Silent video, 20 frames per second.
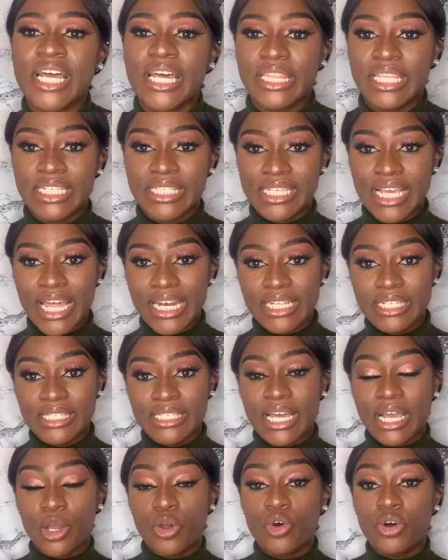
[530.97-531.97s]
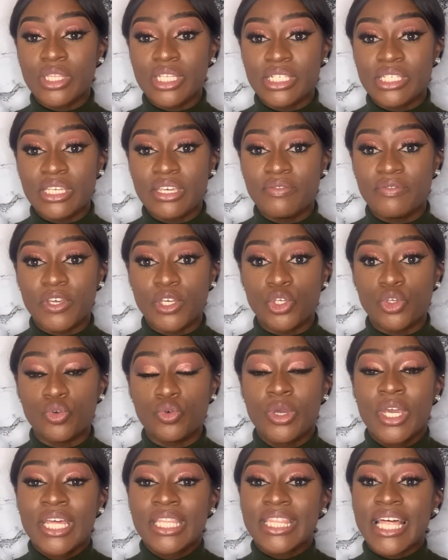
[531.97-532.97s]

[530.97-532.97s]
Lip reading: and the talents that God is giving you,